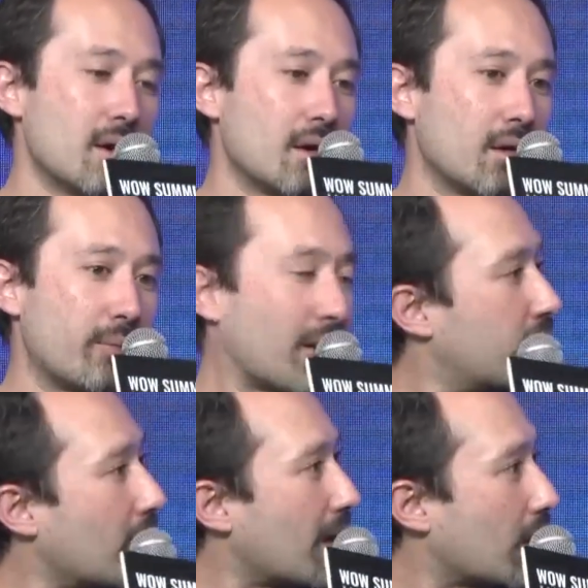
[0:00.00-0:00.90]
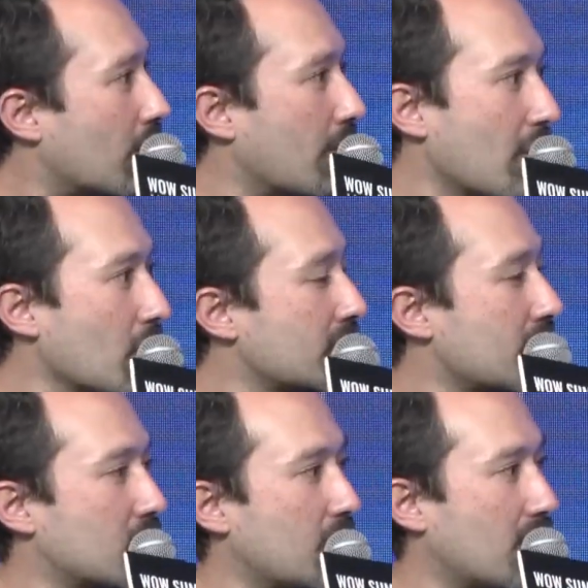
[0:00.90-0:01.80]
Platforms like Roblox
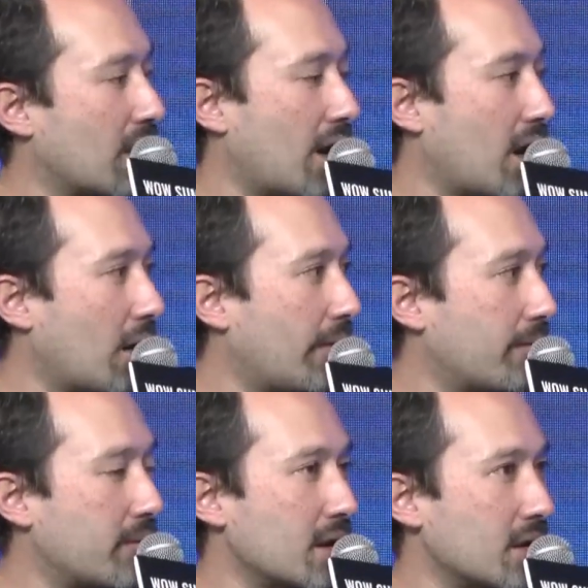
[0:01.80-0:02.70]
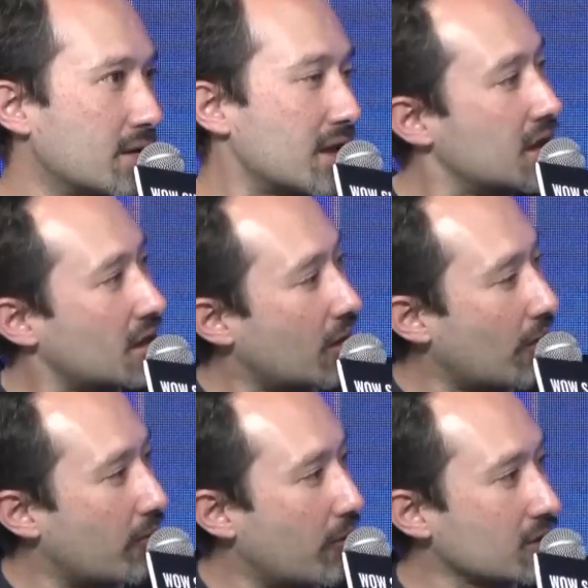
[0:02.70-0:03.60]
as well have been taking
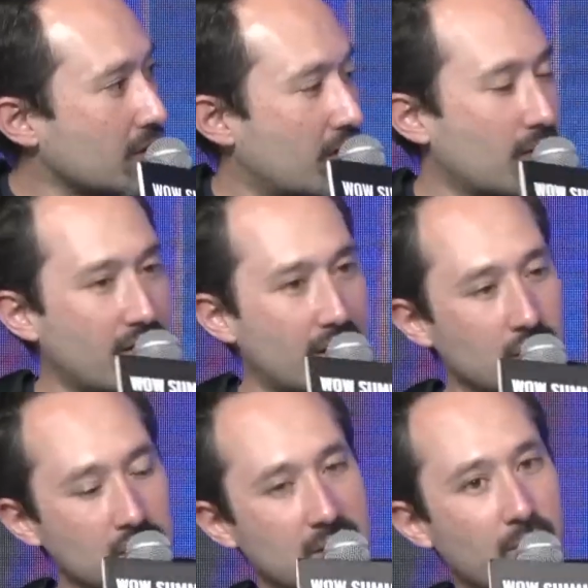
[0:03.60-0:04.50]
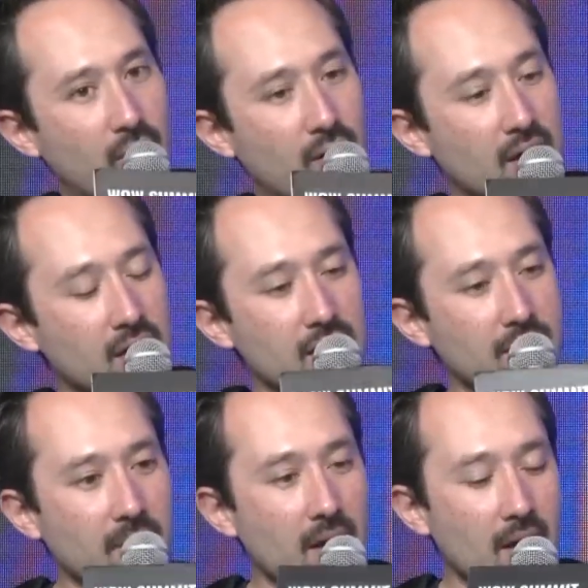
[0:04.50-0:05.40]
off most of the values they bring.
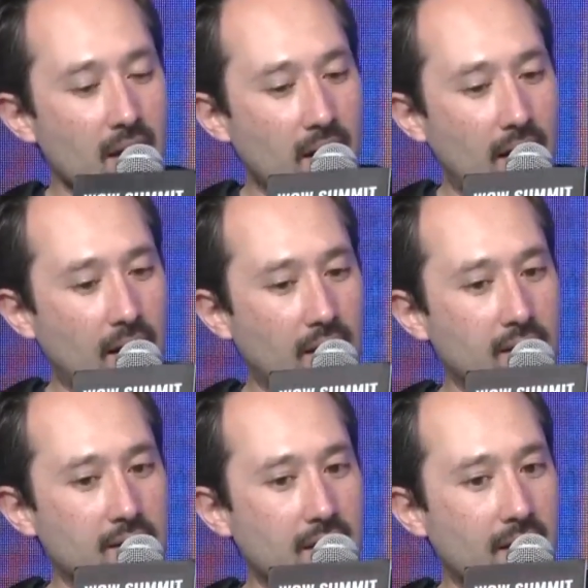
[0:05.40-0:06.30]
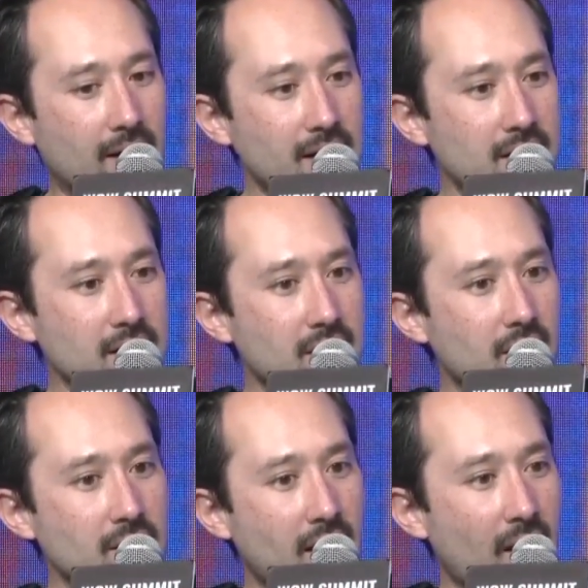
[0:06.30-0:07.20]
And that is
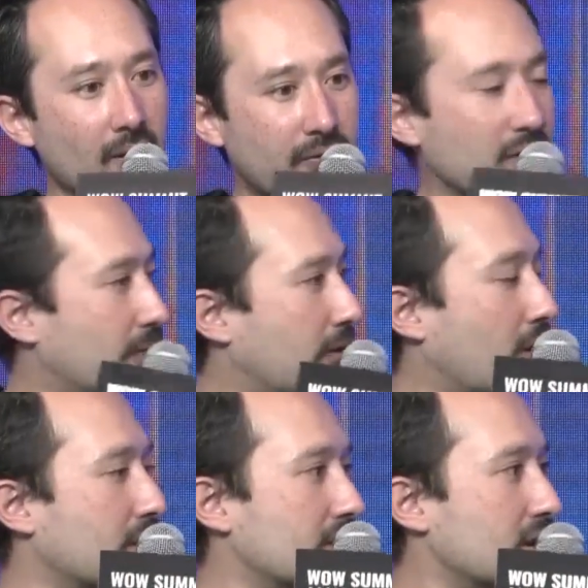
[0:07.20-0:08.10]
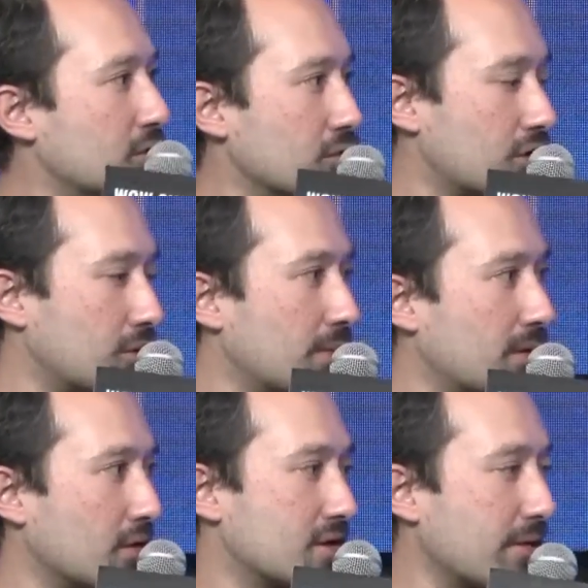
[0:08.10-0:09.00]
not healthy for the industry
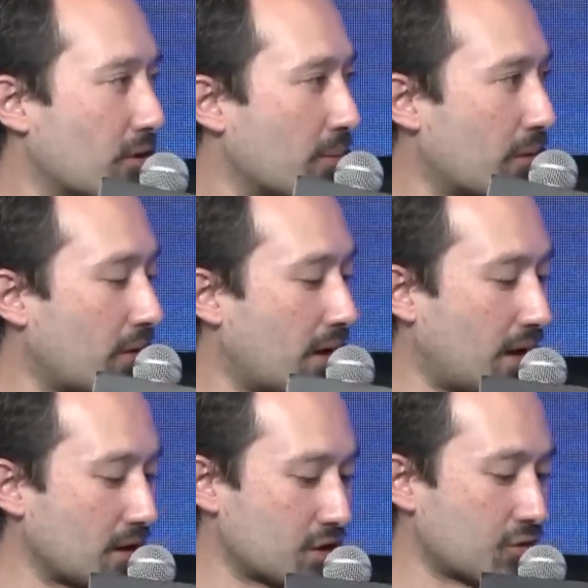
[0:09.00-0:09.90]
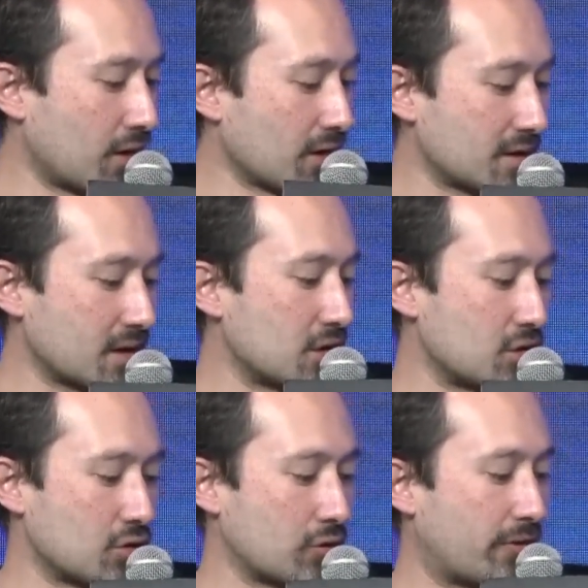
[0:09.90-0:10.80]
because developers are struggling. They need
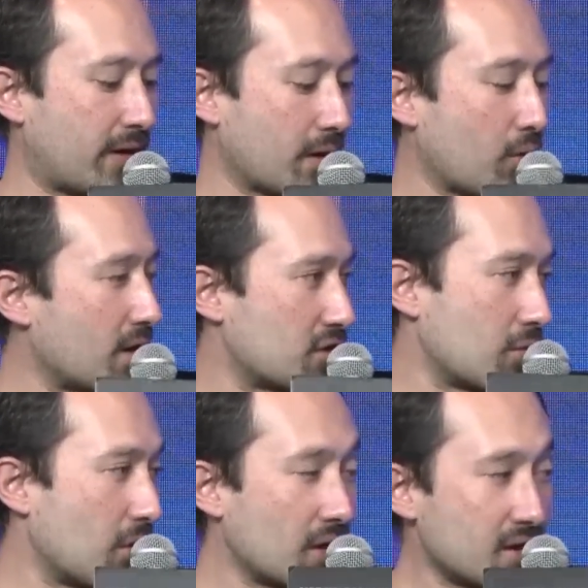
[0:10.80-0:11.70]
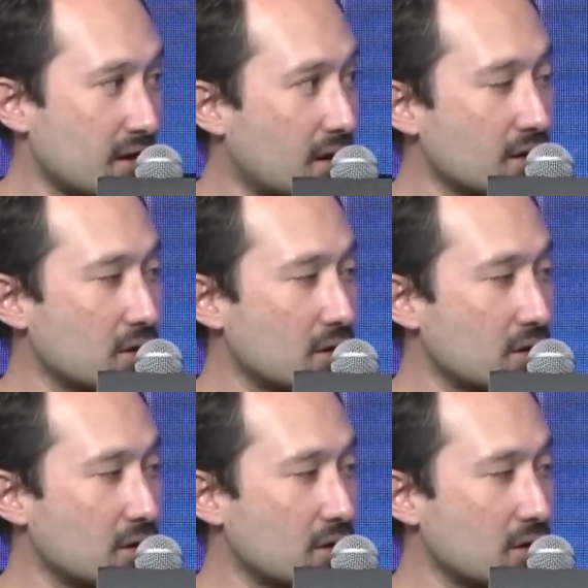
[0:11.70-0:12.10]
to find ways to monetize.